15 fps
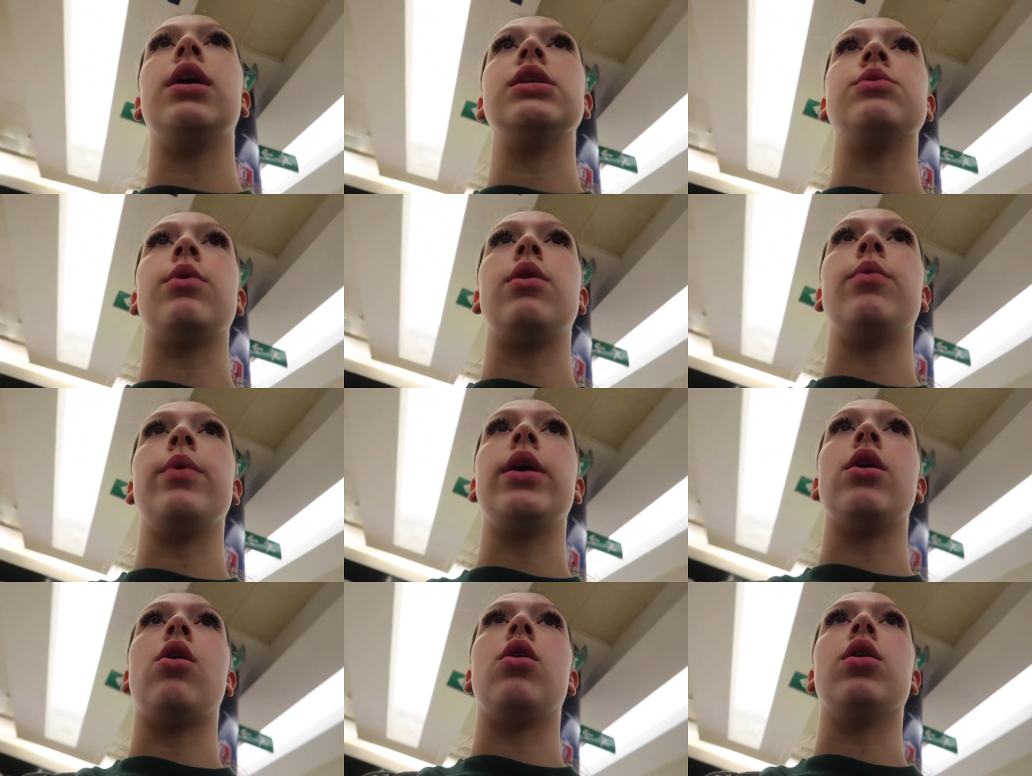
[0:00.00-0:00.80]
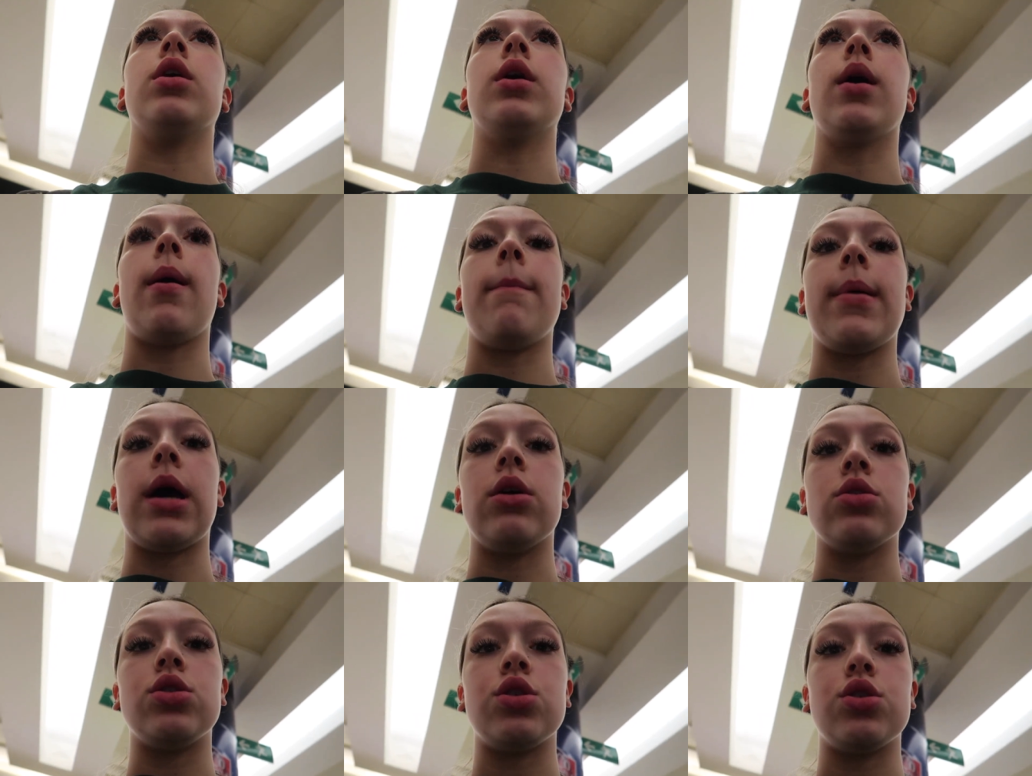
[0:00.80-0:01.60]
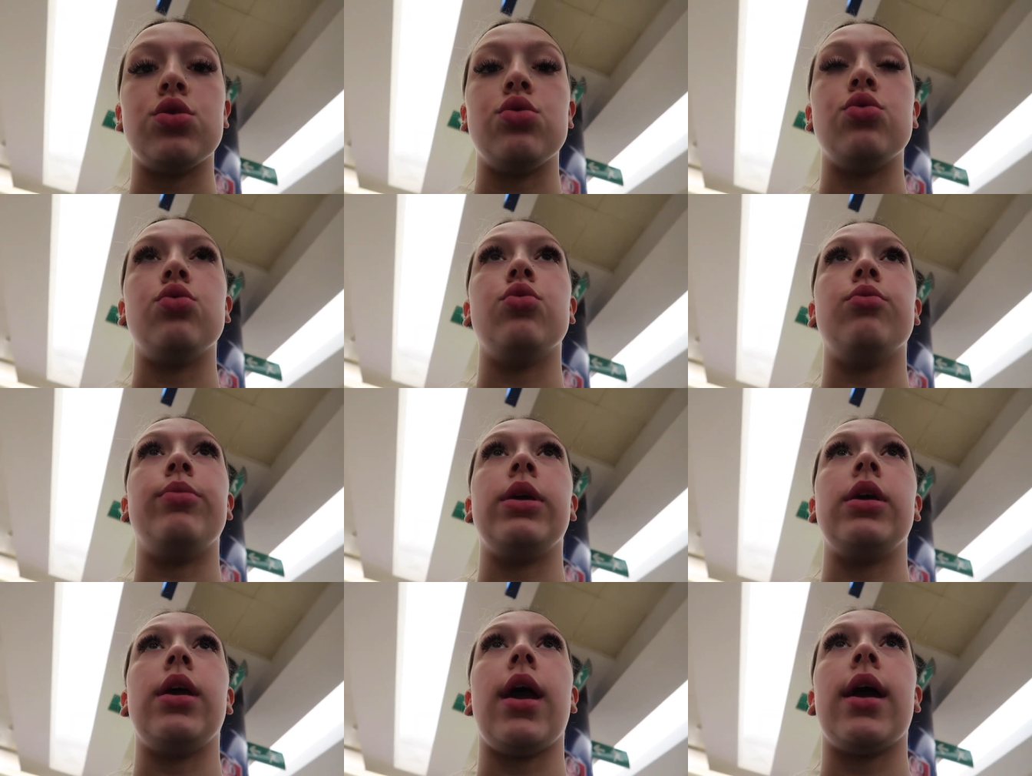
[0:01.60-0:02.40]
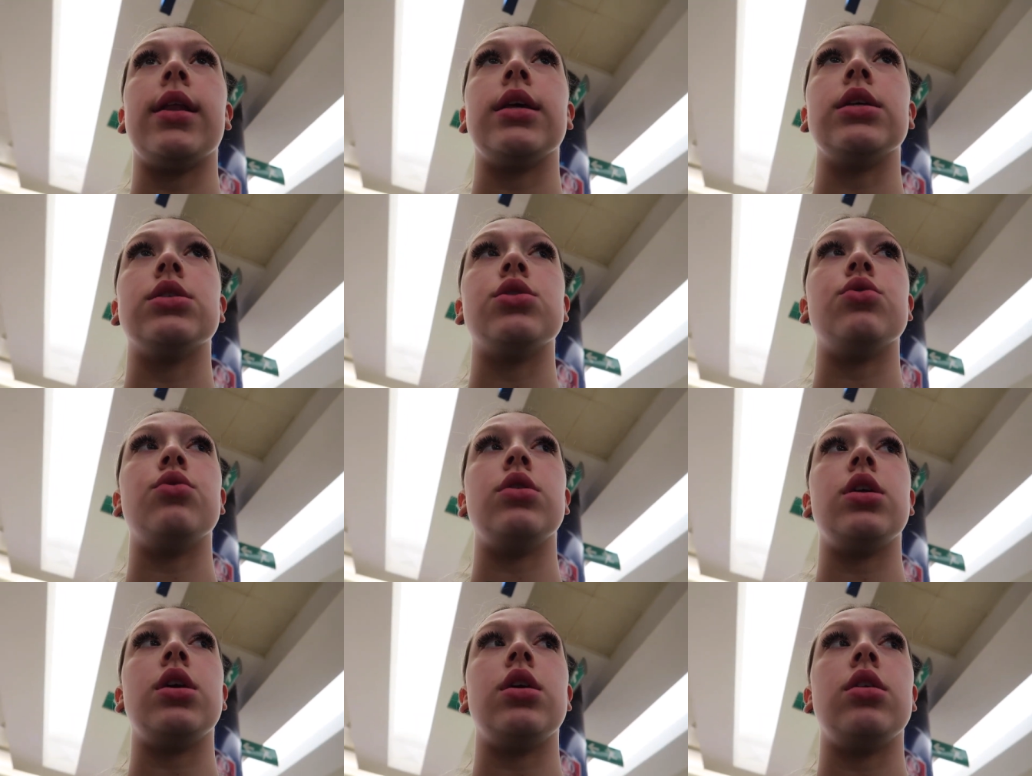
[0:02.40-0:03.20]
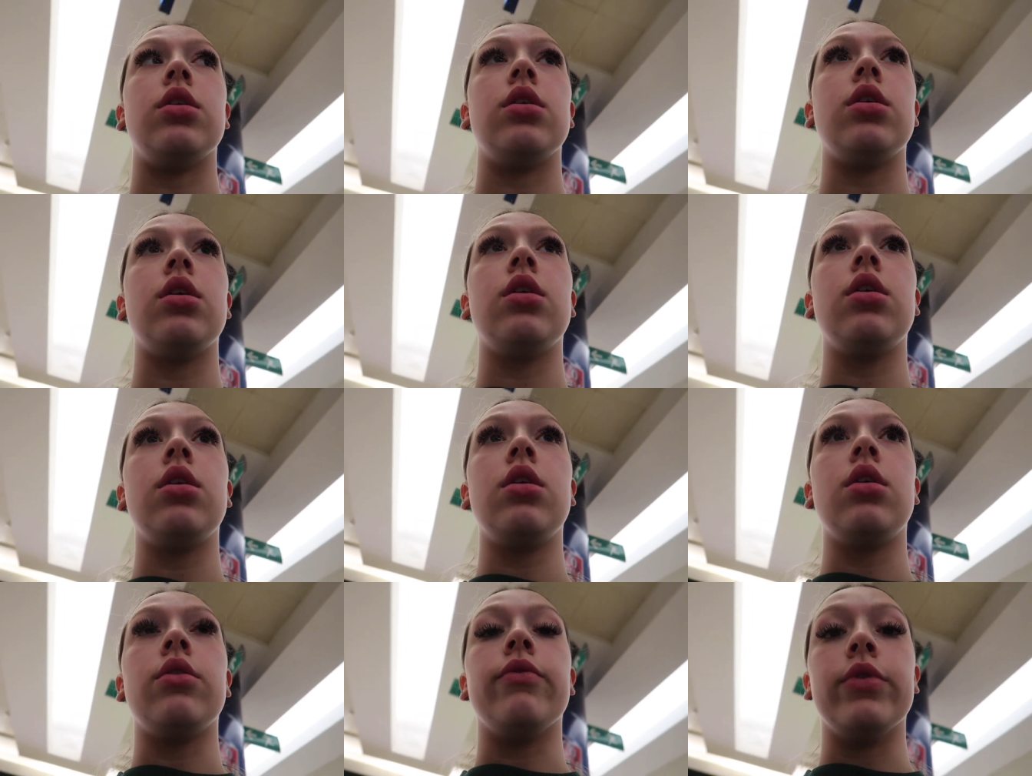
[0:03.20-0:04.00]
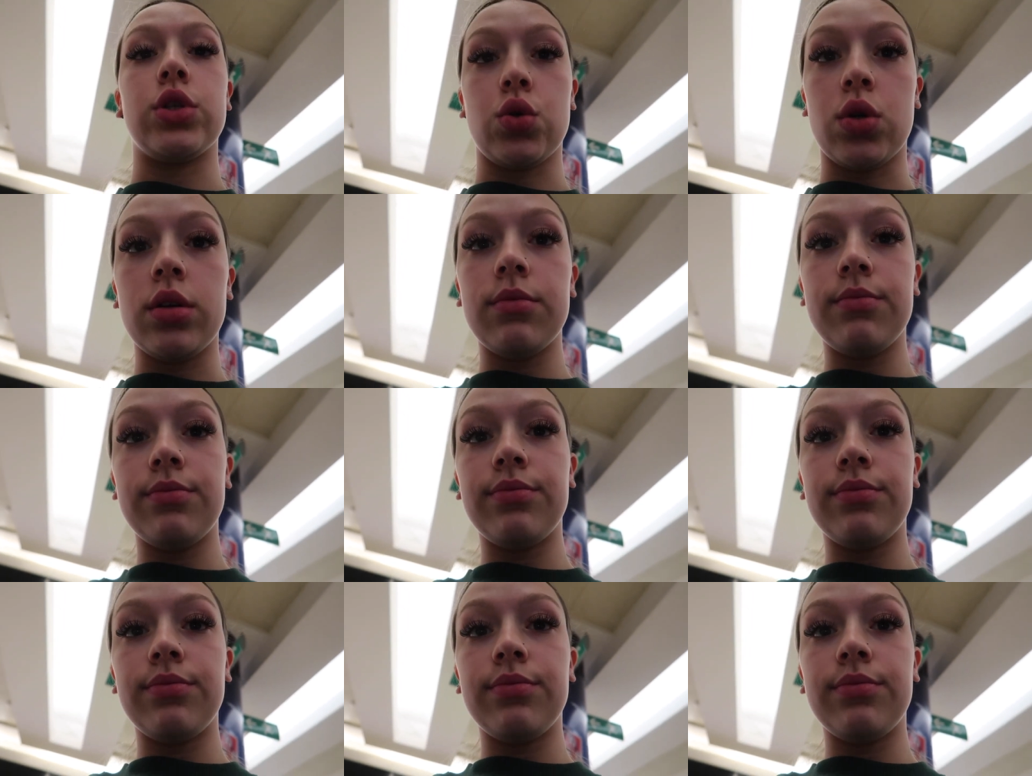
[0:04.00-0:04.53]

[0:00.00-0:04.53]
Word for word: guys when we are about to be heading to the resort.